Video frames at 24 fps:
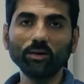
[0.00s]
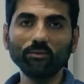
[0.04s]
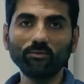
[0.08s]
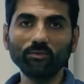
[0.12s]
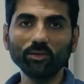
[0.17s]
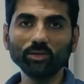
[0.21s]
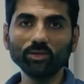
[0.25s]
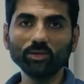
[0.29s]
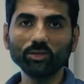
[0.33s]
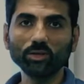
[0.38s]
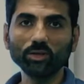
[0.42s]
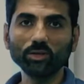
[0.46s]
a
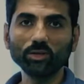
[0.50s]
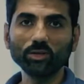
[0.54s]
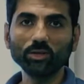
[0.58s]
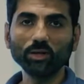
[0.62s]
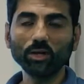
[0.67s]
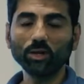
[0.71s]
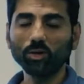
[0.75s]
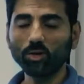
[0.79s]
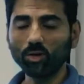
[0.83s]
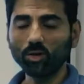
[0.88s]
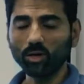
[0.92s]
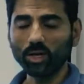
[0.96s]

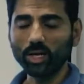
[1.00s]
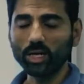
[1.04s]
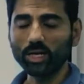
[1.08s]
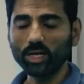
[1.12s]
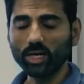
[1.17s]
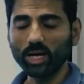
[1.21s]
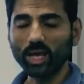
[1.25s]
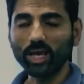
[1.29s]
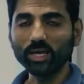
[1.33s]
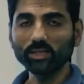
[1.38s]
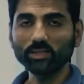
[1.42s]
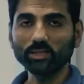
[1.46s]
refrigerant
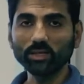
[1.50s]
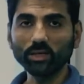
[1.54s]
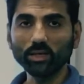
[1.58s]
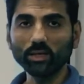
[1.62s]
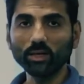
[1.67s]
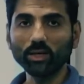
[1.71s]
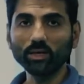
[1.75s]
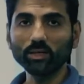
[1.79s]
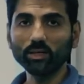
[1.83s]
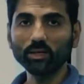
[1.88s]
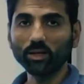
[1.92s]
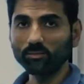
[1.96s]
in an
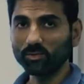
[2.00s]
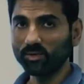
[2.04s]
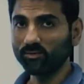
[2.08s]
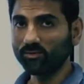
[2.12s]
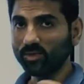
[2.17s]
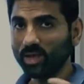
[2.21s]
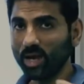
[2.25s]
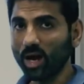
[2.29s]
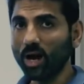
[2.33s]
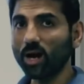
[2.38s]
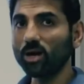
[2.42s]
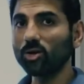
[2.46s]
AC in terms
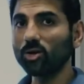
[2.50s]
of the